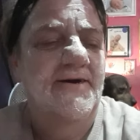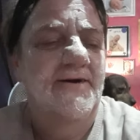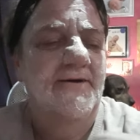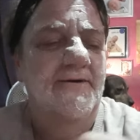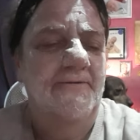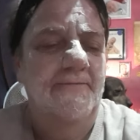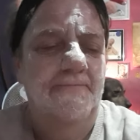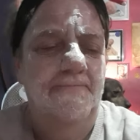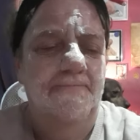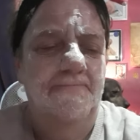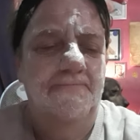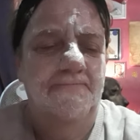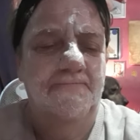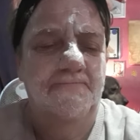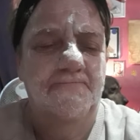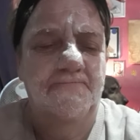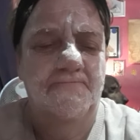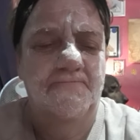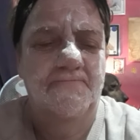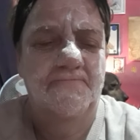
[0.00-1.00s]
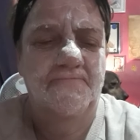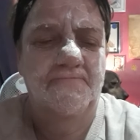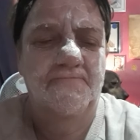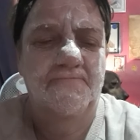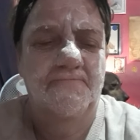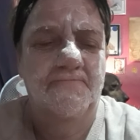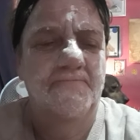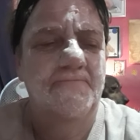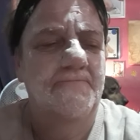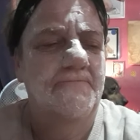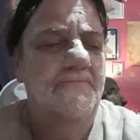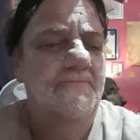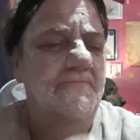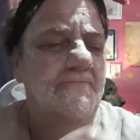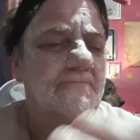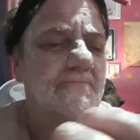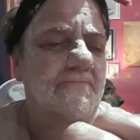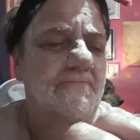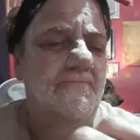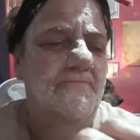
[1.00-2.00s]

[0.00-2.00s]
Nobody speaks.